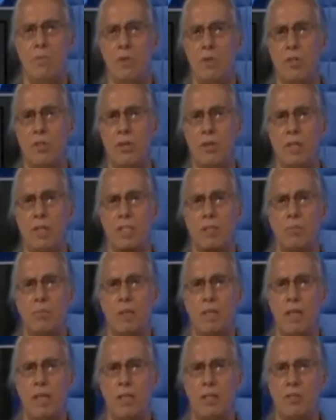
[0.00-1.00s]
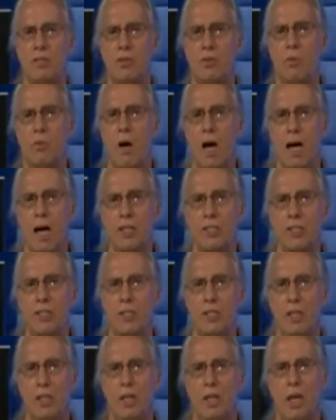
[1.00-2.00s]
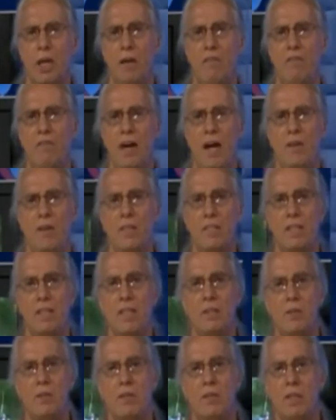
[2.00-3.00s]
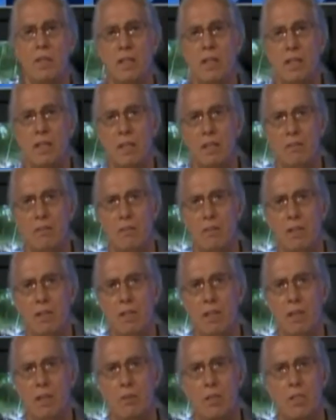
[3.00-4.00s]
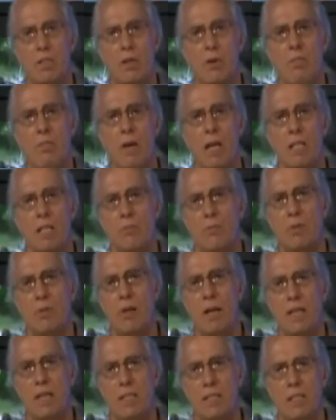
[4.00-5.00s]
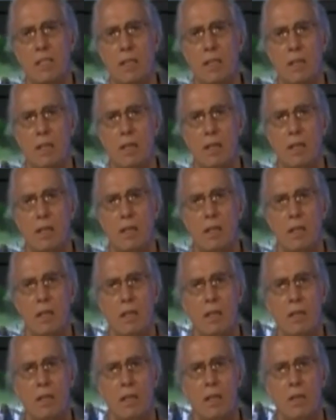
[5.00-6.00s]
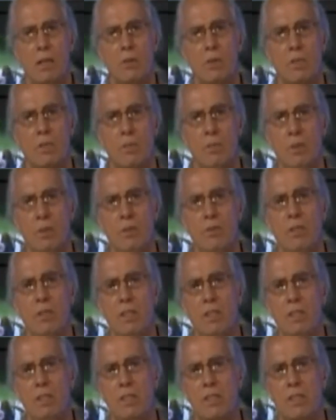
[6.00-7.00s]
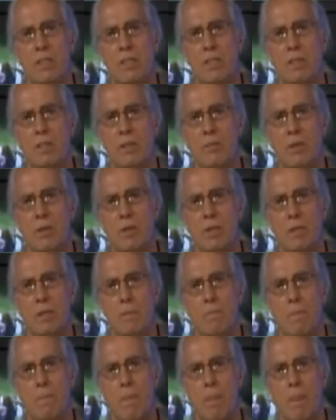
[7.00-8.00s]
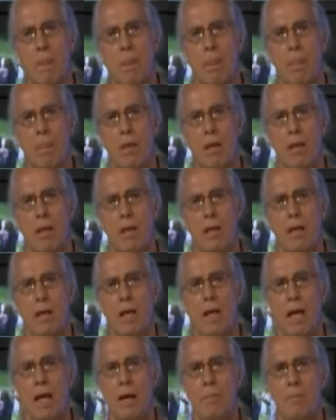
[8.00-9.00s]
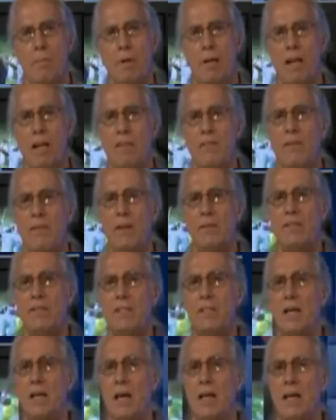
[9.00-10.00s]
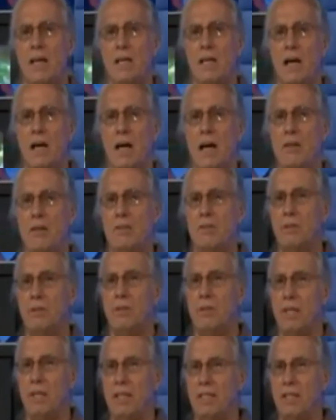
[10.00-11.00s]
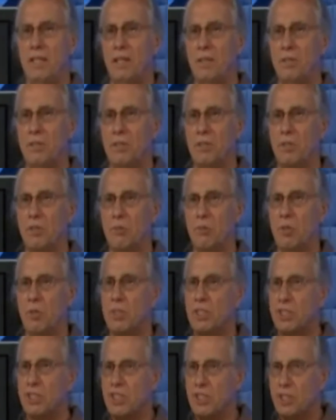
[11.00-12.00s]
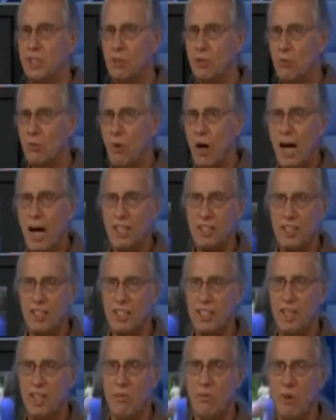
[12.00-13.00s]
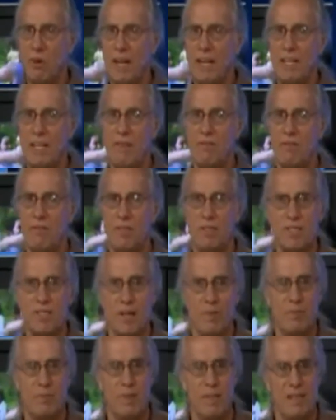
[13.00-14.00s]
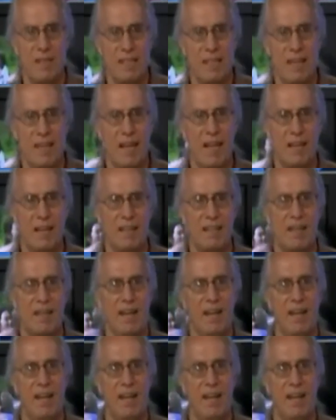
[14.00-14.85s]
Tourists began to watch and found that they couldn't leave. It was so mesmerizing. There was a beauty in this ceremony. But I felt that Don Alejandro and the elders were still watching and waiting for something again.